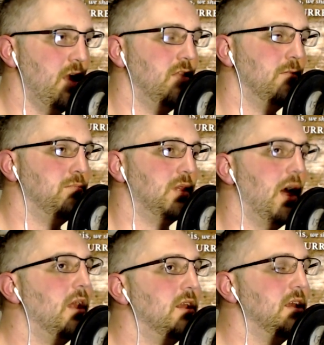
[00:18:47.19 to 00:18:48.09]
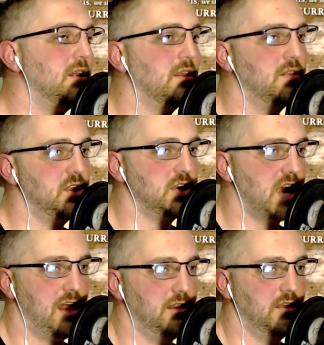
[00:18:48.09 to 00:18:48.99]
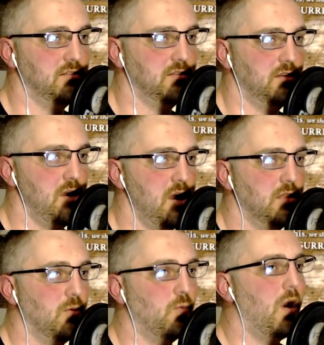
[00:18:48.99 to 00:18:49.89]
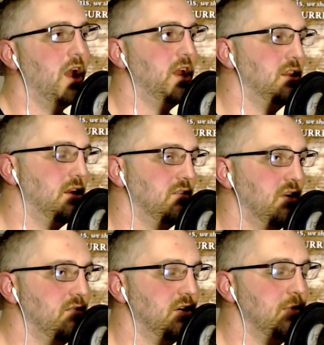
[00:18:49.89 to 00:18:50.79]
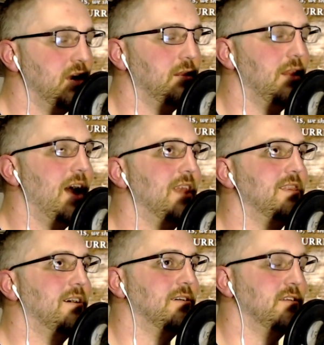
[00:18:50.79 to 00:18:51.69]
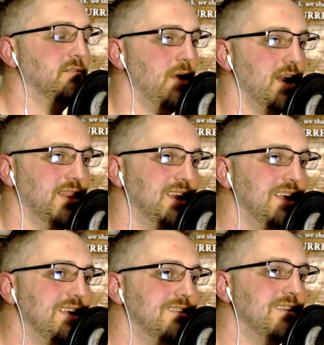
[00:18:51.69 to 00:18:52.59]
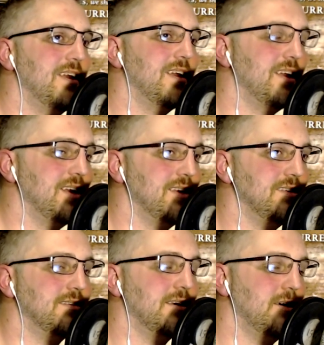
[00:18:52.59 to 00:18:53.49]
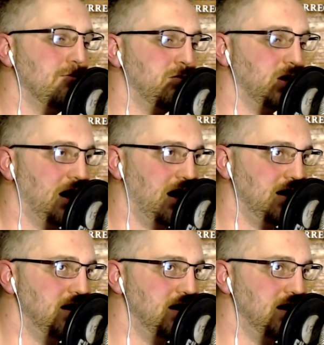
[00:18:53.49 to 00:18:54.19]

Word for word: The blood into the chalice, the wine that is given to make glad the heart of man that is his blood.